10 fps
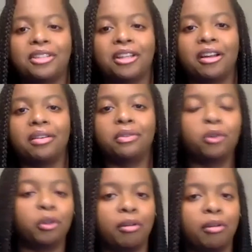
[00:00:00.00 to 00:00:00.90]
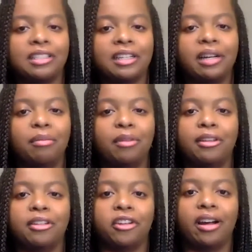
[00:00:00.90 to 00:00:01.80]
a lot of cool perks that come
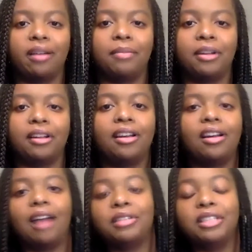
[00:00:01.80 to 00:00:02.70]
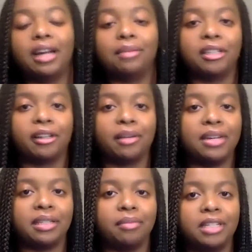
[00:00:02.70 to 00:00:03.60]
with your job, but oftentimes there can
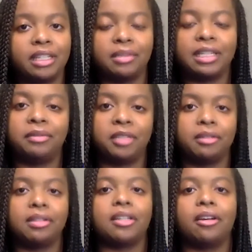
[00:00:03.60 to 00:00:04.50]
be some misconceptions.